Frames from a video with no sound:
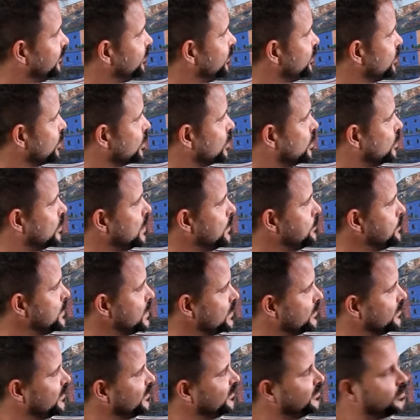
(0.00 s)
So you're
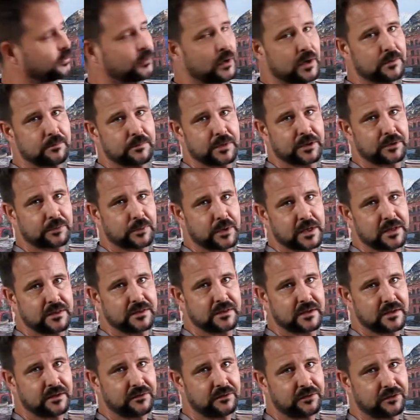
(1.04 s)
clipping this one between
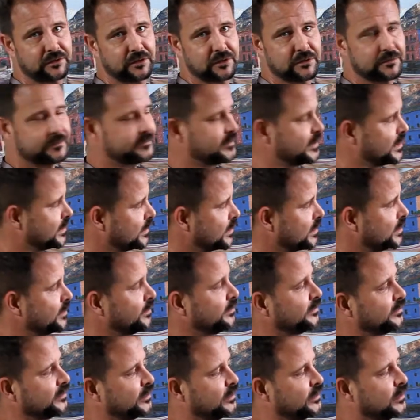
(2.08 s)
these two
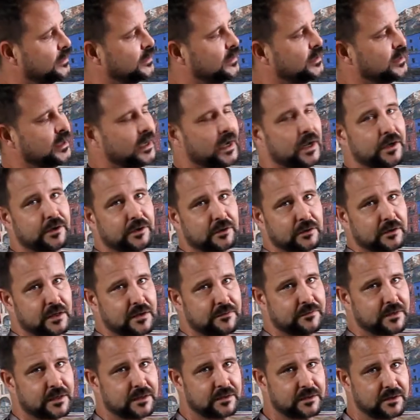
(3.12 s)
fingers, and you're
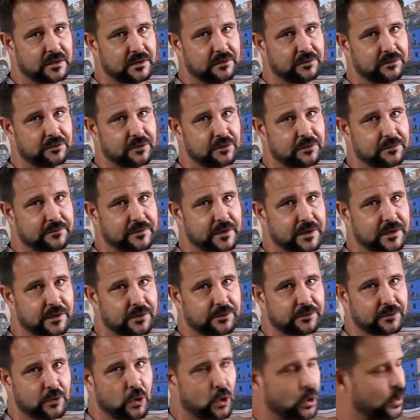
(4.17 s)
leaving these two
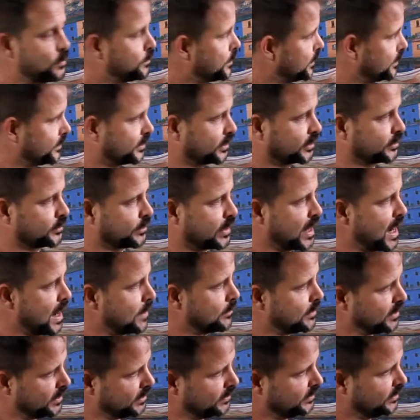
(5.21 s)
fingers open to grab
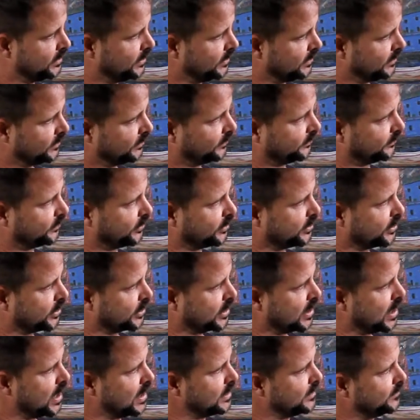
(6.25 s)
it. So you're
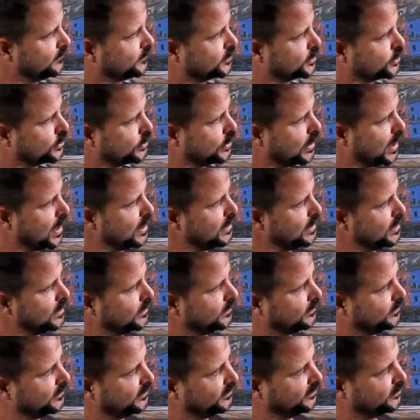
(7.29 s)
kind of
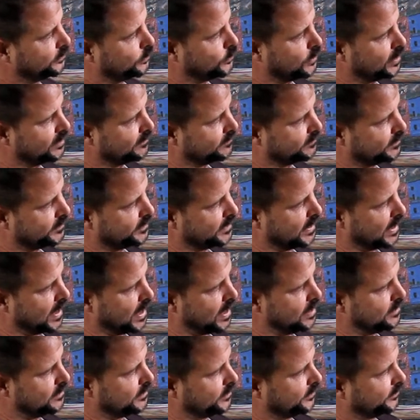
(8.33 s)
trading this one for the
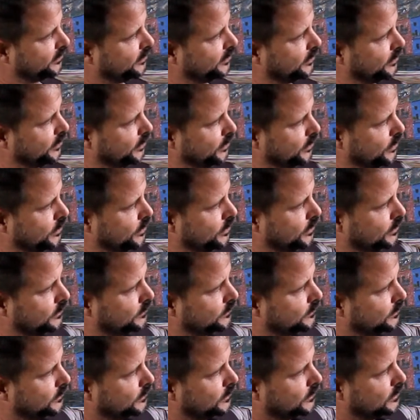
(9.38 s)
other two,
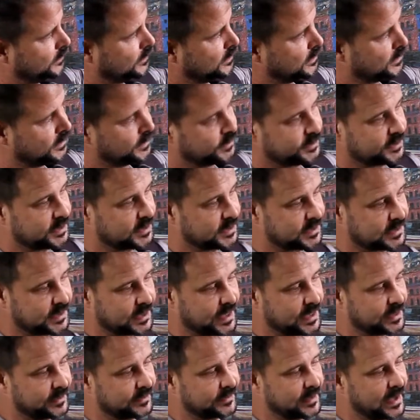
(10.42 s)
just
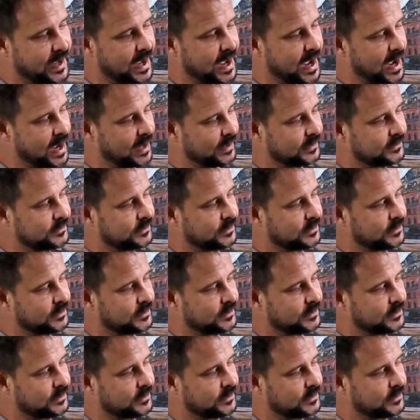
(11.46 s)
like that.